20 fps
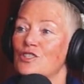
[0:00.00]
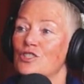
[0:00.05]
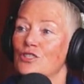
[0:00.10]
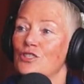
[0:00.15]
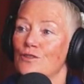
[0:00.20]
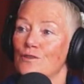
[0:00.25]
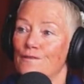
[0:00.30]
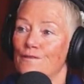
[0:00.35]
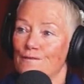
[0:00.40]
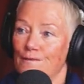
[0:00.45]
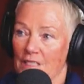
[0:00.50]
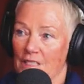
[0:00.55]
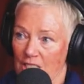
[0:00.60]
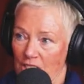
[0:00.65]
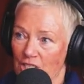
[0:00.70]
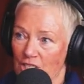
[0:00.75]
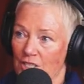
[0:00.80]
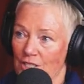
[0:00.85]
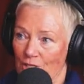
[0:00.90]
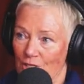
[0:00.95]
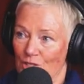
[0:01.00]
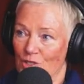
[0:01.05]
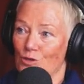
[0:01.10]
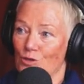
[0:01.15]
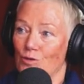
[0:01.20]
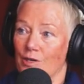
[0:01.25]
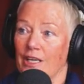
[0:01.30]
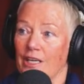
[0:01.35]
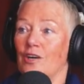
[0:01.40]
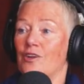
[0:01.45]
to finish the
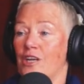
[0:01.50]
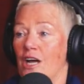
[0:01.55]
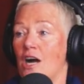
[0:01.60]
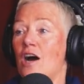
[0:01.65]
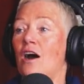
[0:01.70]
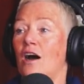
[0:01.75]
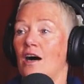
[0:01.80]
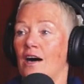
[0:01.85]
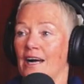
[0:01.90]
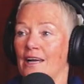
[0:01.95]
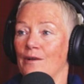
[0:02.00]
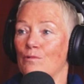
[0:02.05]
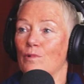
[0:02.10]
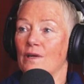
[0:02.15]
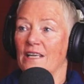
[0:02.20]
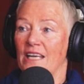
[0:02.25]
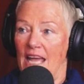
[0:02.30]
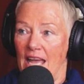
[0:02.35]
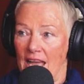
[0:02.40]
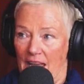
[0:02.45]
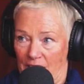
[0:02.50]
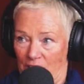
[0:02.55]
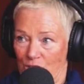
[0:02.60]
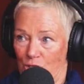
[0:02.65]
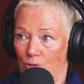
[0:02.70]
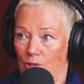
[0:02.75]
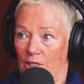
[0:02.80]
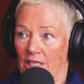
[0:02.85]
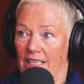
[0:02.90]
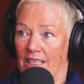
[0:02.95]
story on a high when
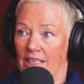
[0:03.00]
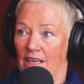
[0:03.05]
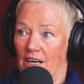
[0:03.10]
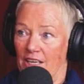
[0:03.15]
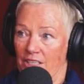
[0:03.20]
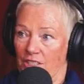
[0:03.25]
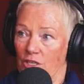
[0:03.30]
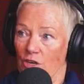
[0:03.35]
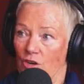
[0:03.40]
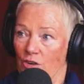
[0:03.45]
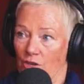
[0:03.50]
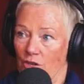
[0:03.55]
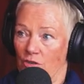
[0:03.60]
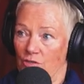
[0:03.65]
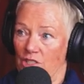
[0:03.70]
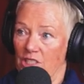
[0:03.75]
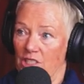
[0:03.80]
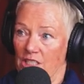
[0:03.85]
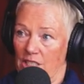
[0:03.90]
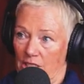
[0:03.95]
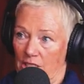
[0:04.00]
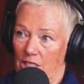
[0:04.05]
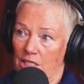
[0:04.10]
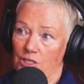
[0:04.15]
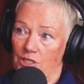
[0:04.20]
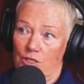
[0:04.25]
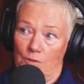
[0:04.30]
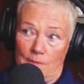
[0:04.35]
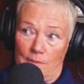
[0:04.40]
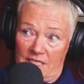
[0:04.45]
actually I'd gone on to
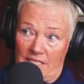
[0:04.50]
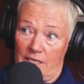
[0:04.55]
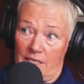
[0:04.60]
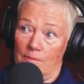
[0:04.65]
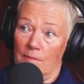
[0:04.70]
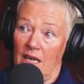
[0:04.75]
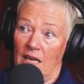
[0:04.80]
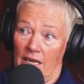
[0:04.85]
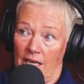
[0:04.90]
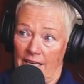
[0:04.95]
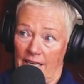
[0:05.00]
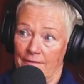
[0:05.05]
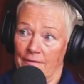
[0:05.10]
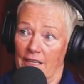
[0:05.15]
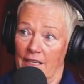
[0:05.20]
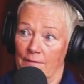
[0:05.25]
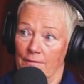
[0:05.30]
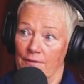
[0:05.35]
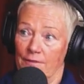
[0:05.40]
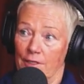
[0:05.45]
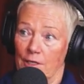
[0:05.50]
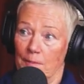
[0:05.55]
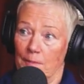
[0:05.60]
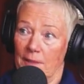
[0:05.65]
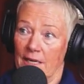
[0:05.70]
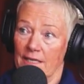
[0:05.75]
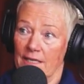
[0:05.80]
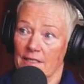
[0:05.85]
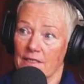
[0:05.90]
continue messing my life up for a bit.